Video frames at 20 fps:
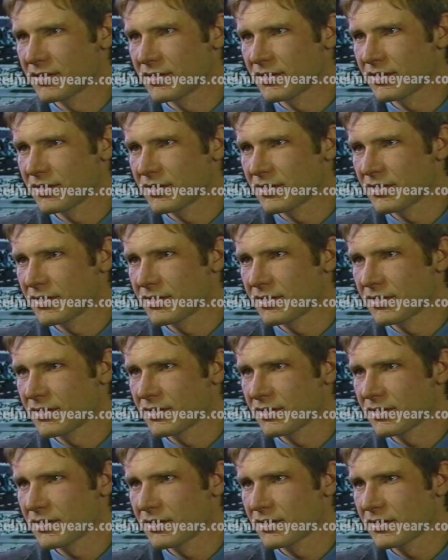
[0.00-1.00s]
I only
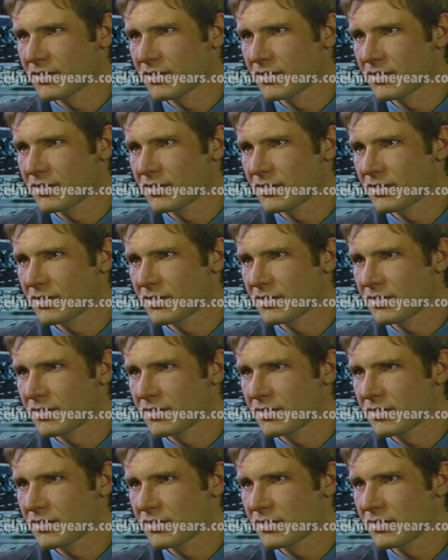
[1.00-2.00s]
ask that
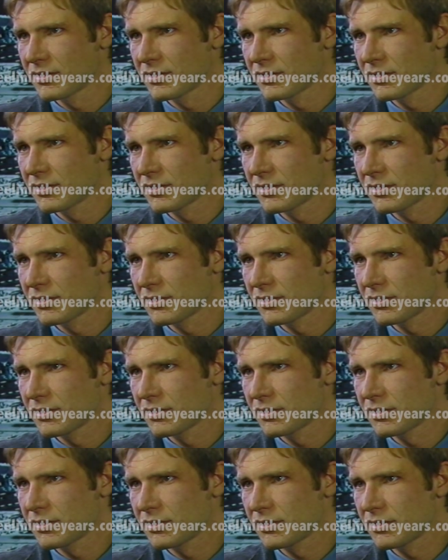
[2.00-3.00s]
because
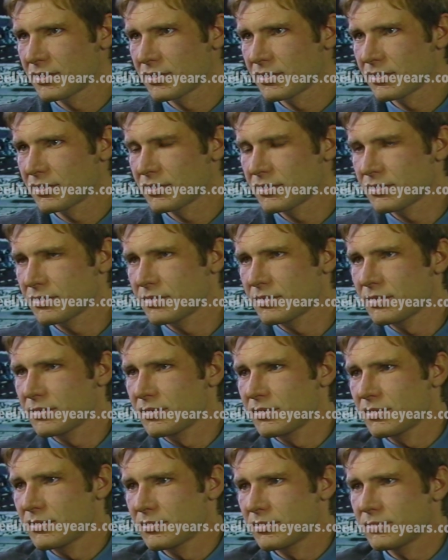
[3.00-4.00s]
if, if one can
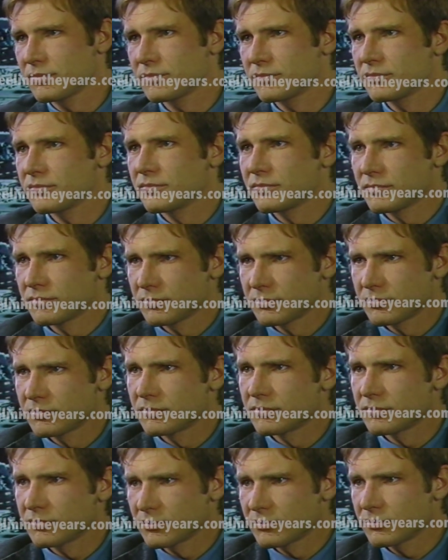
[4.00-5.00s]
believe the statement that
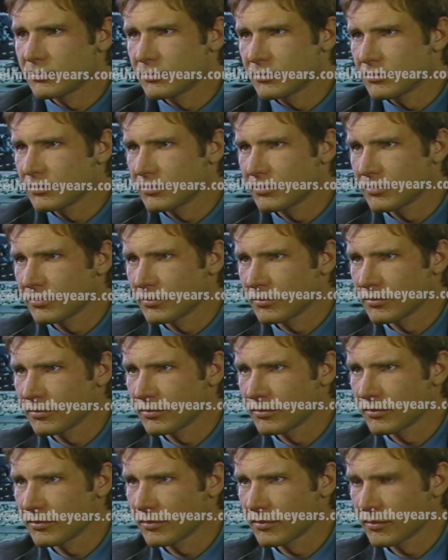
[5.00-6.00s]
no one ever sets out to
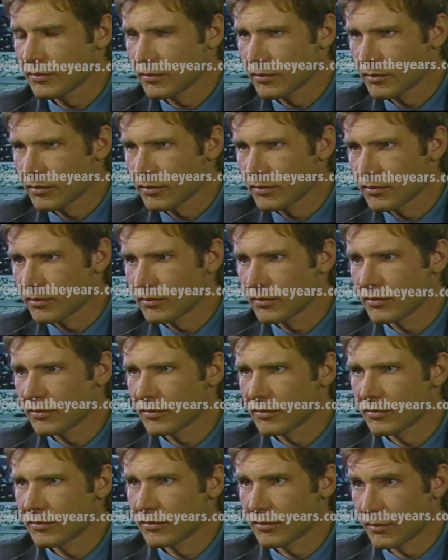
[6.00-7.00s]
make a bad film,
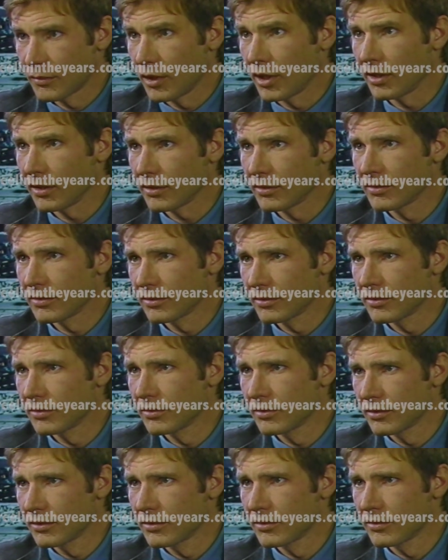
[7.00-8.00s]
yeah. and when
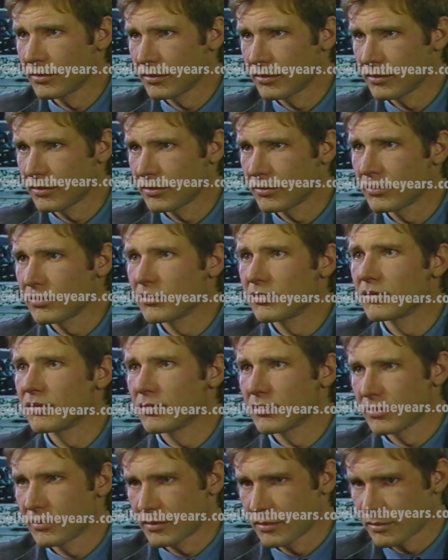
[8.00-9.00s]
one reads a script
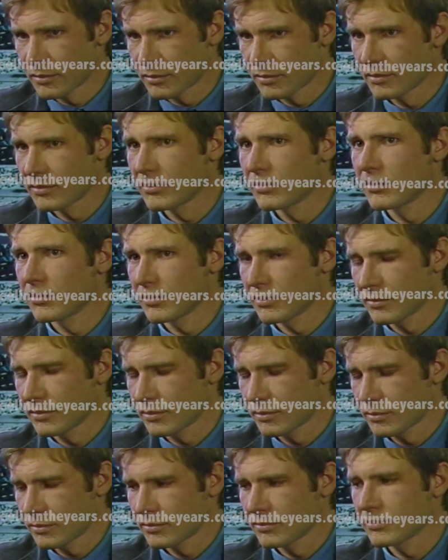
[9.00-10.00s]
or an agent
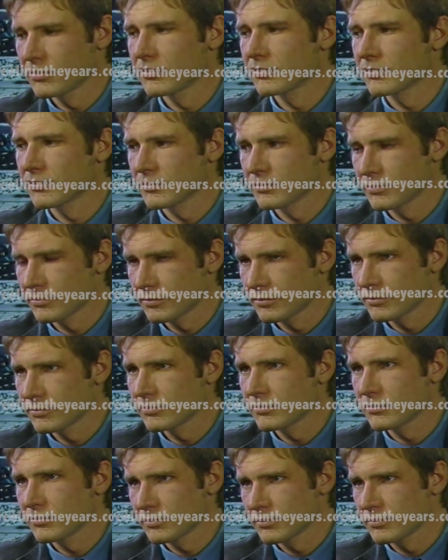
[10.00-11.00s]
makes a deal, you go off
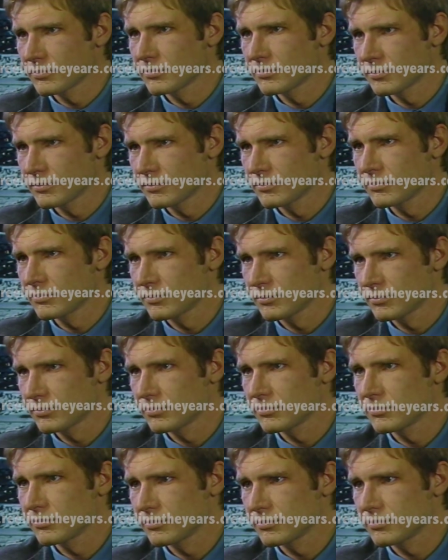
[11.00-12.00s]
to do the job to the
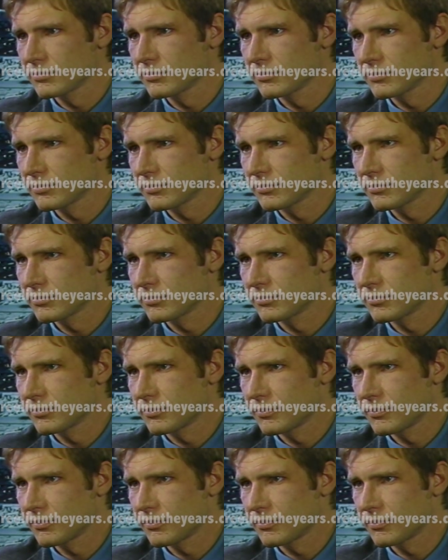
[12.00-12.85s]
best of your ability.